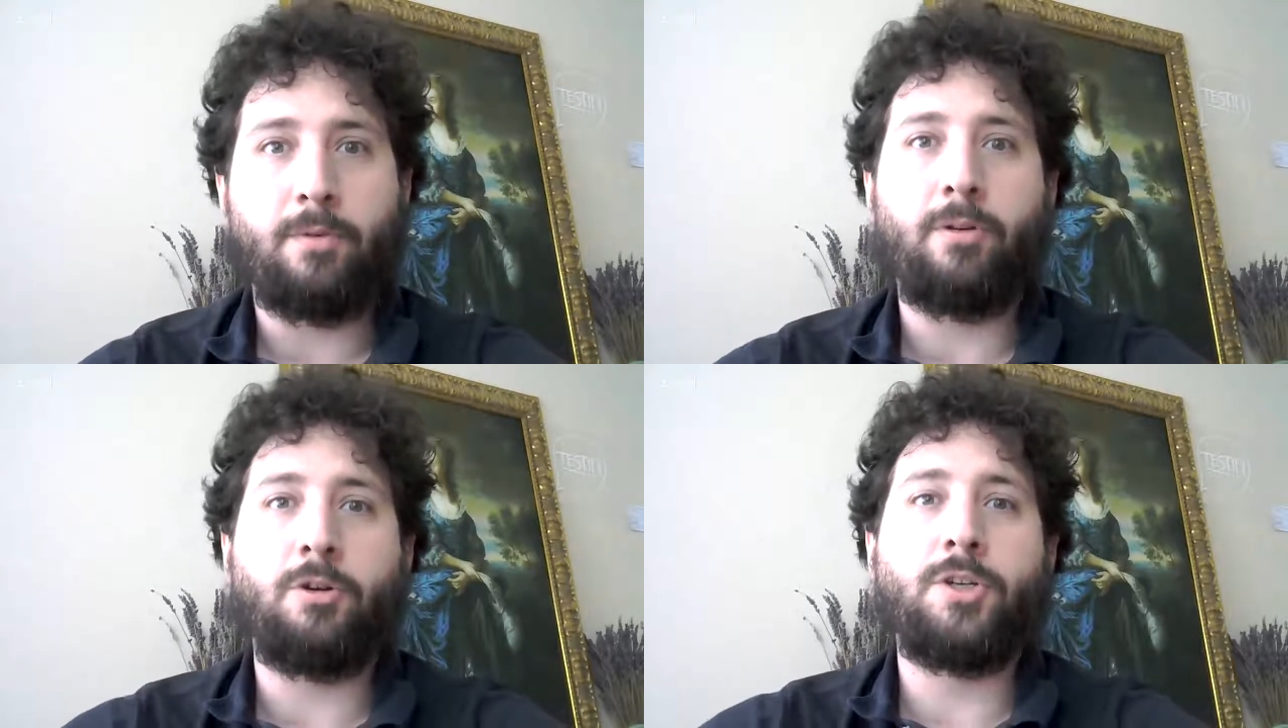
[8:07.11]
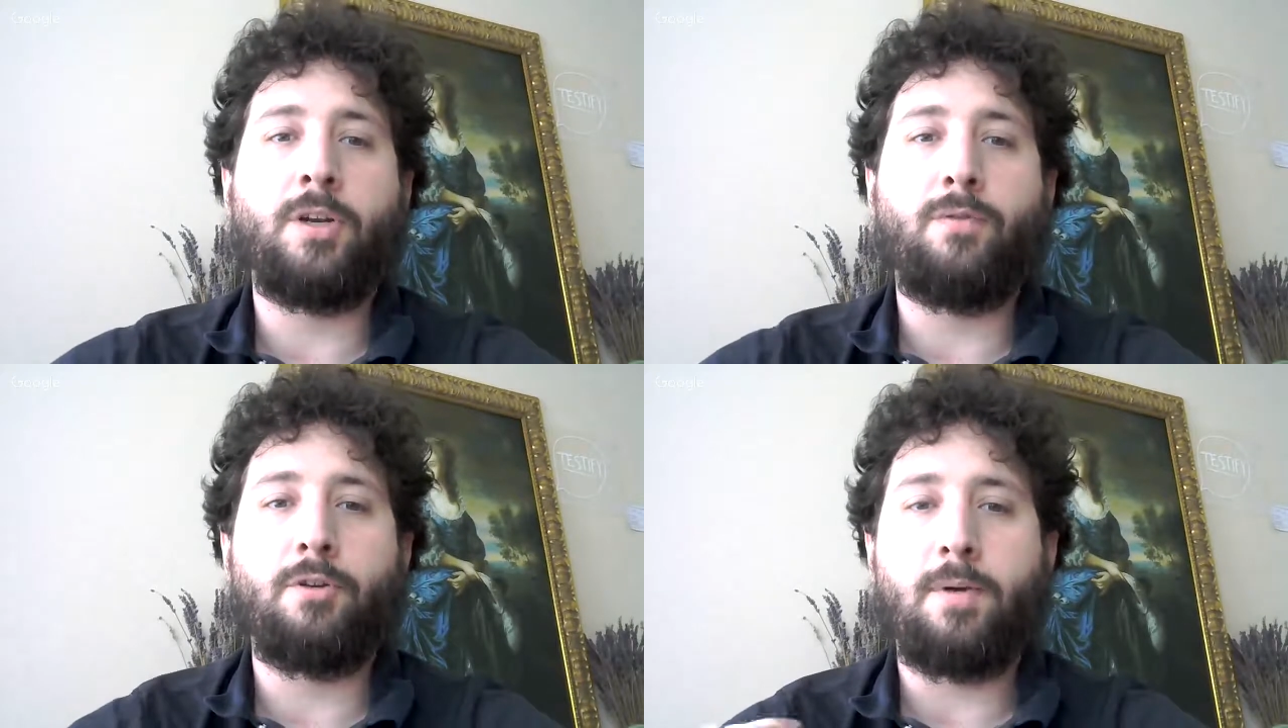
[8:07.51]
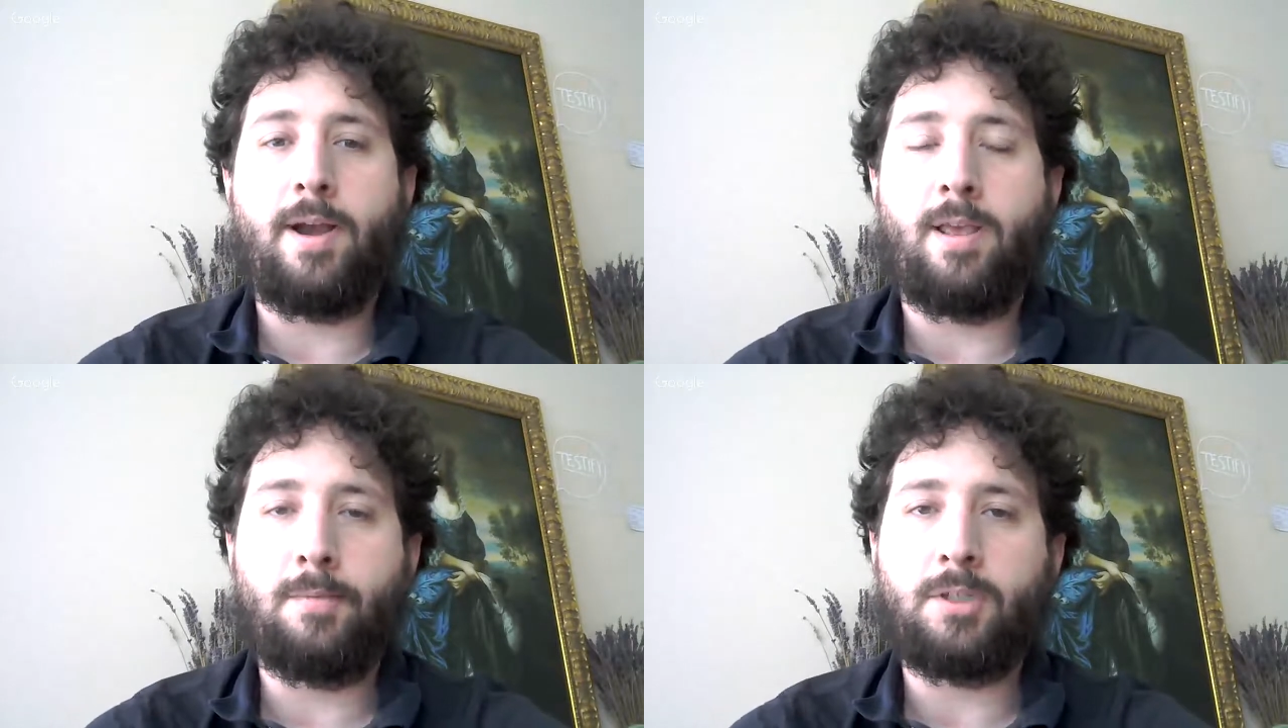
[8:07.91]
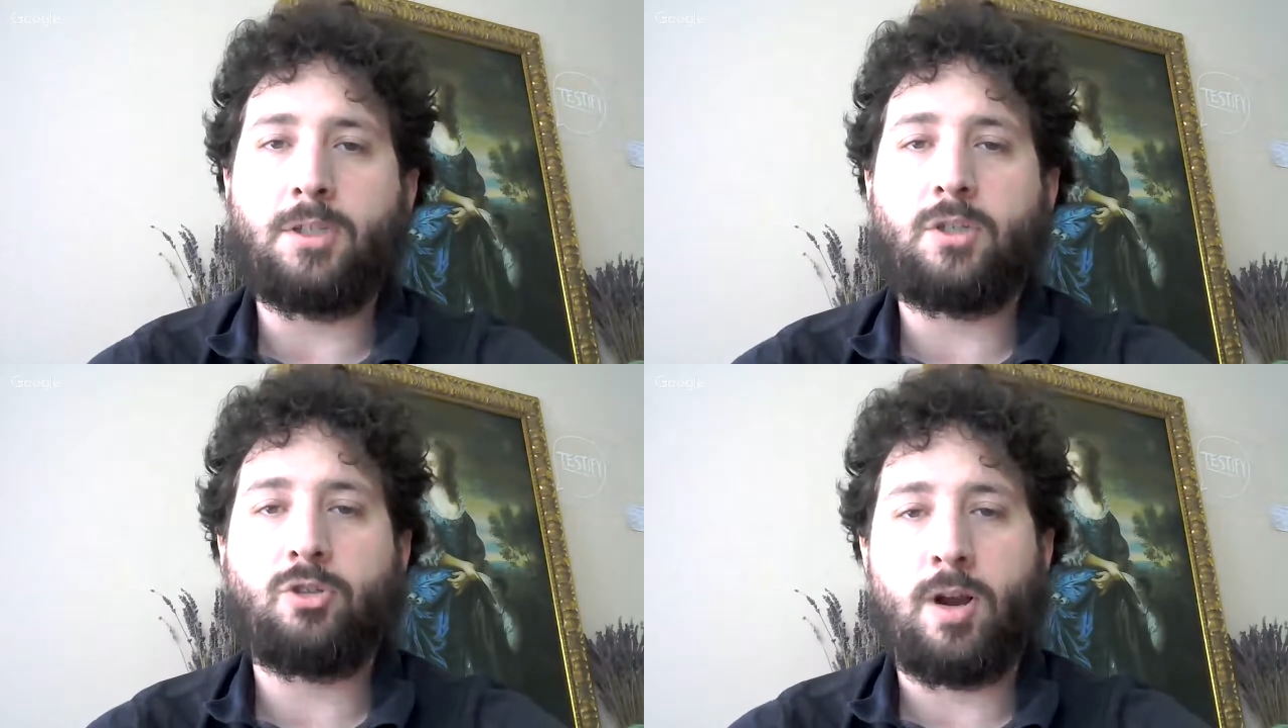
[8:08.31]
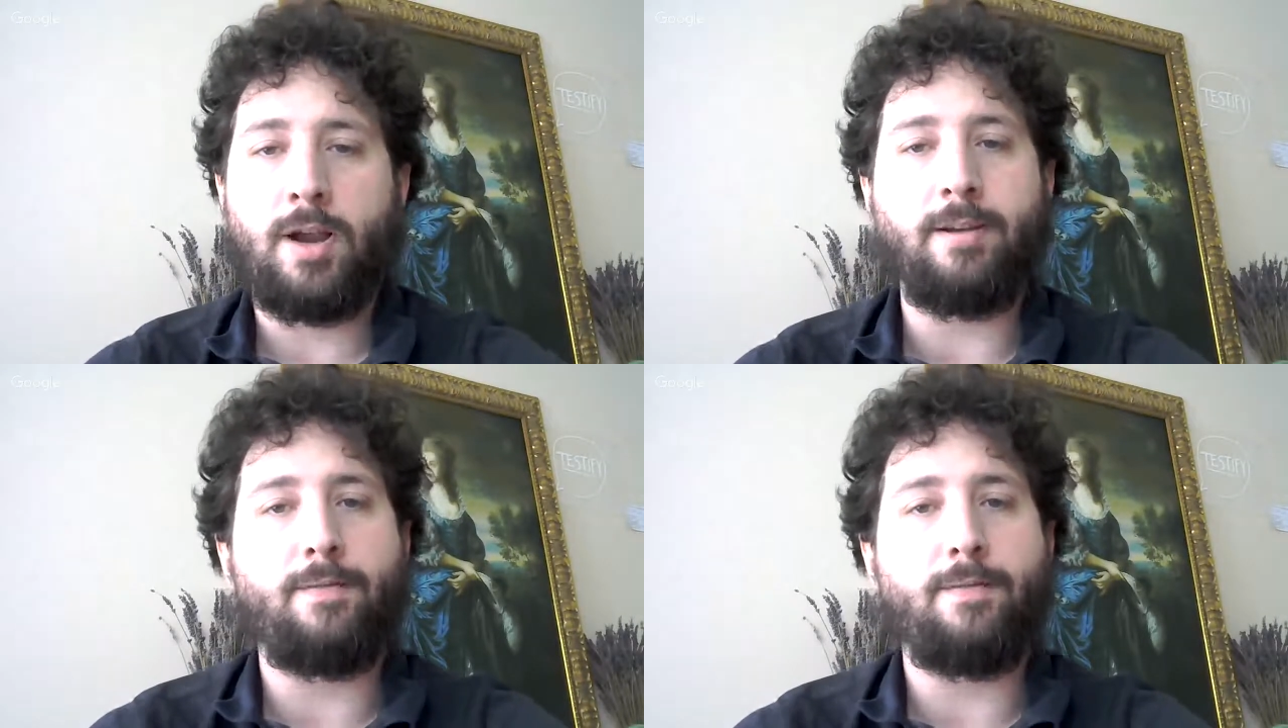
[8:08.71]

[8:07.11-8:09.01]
searching for the right images, trying to